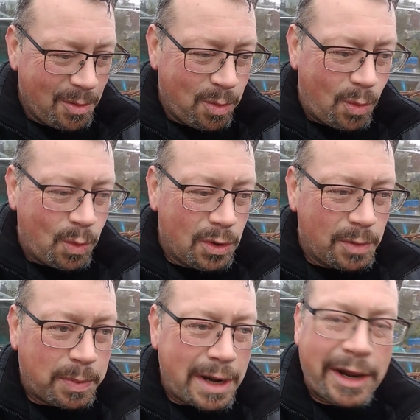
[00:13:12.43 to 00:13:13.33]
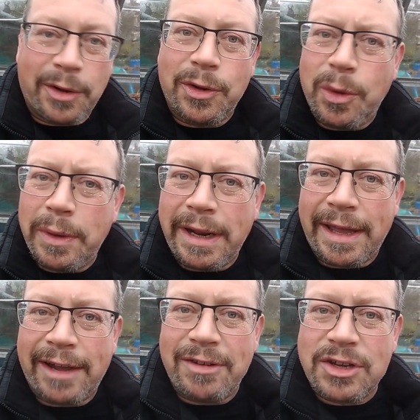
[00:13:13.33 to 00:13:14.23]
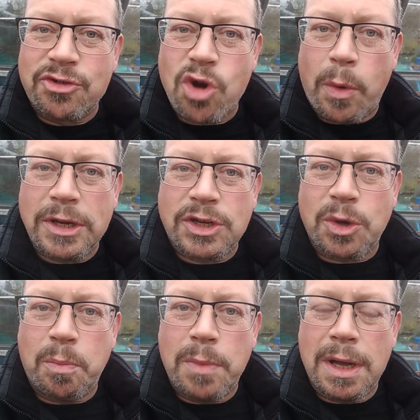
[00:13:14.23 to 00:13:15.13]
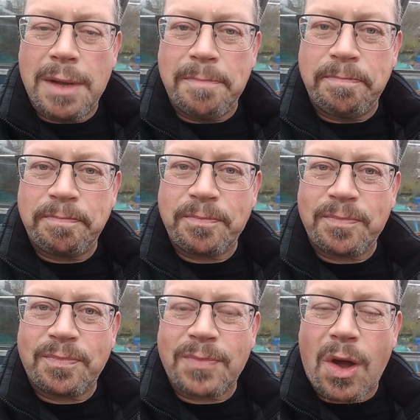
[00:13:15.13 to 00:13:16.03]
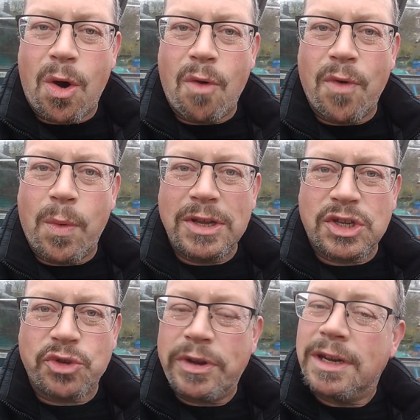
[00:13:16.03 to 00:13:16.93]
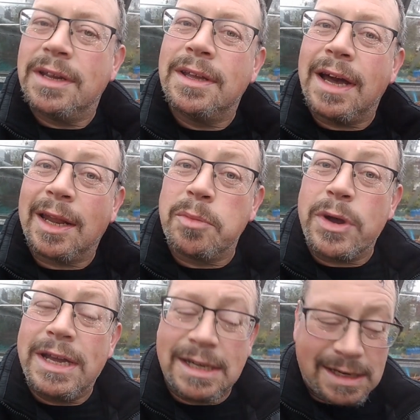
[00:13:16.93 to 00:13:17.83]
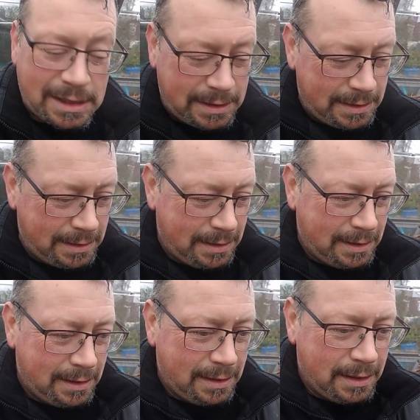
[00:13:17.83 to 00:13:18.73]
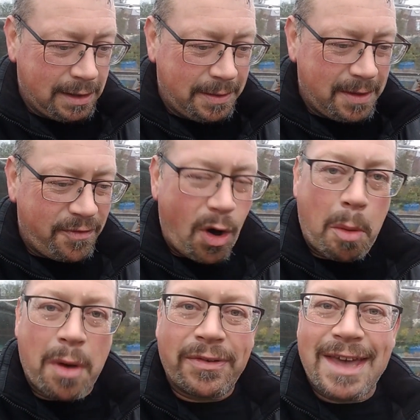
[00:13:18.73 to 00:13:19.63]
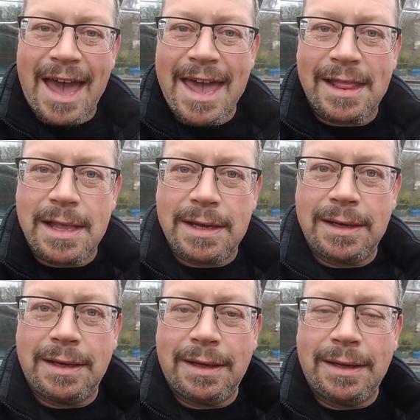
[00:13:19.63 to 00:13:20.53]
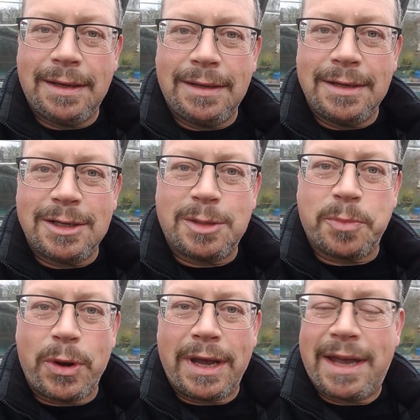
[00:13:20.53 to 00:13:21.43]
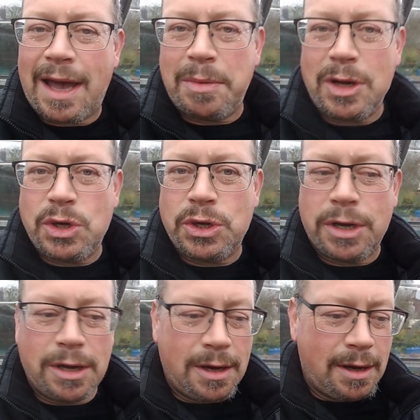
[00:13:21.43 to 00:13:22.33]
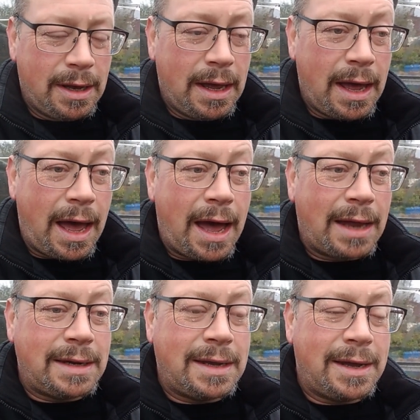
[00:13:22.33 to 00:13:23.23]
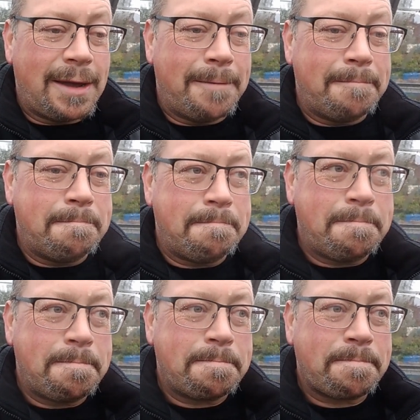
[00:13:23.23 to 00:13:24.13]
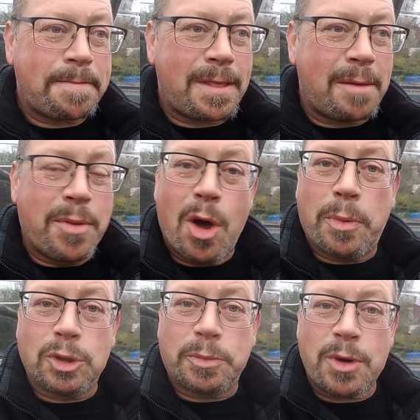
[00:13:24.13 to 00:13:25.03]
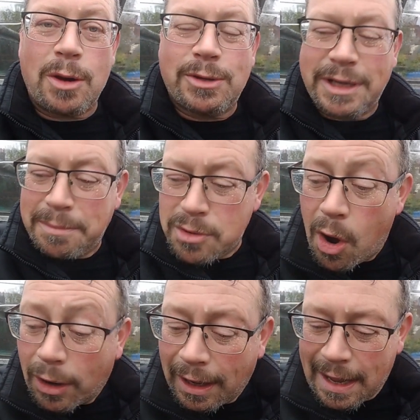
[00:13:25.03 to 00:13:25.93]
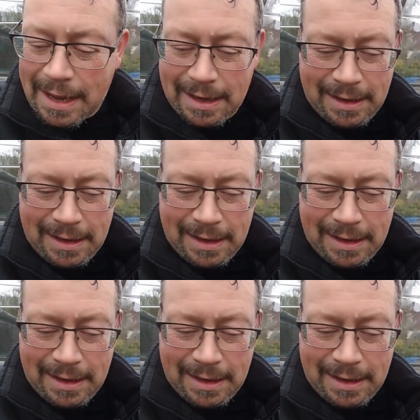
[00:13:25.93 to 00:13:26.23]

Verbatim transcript: what we're planning on doing in here is growing some overwintering calabrese in the form of kale, spring cabbage, and purple sprouting broccoli.